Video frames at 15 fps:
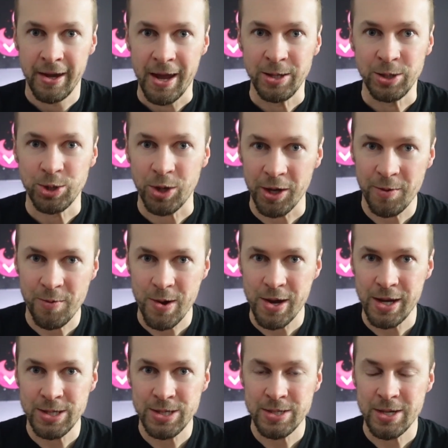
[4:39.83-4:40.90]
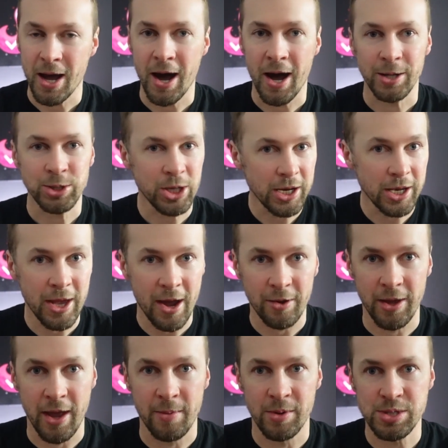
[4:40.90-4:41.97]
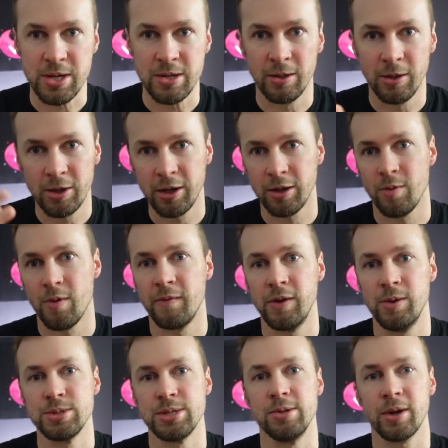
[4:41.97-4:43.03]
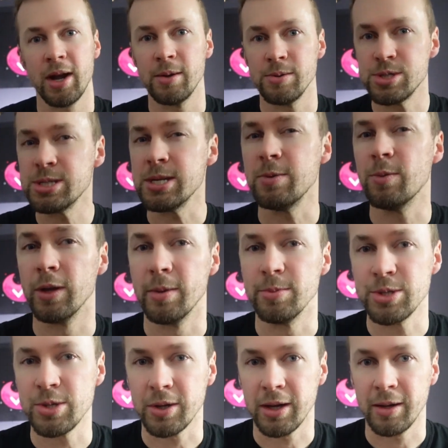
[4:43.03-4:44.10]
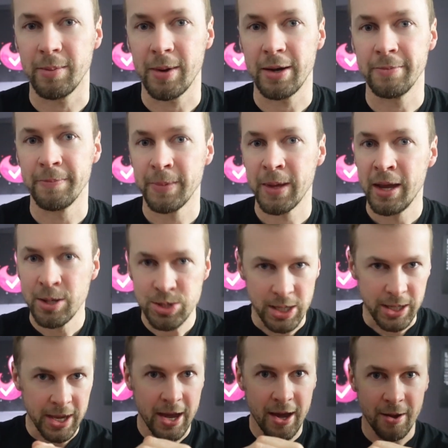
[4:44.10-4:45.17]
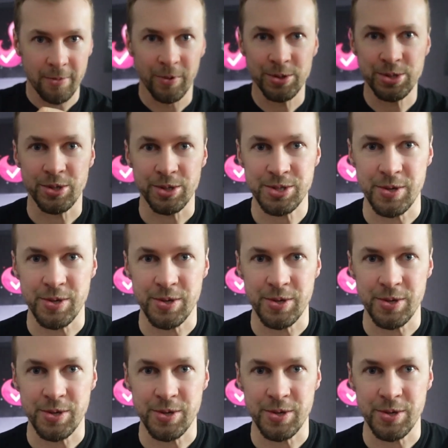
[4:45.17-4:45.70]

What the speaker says: enjoy the read, check it out on Amazon, look at the reviews, and you'll kind of see what I'm talking about. Take care, and we'll talk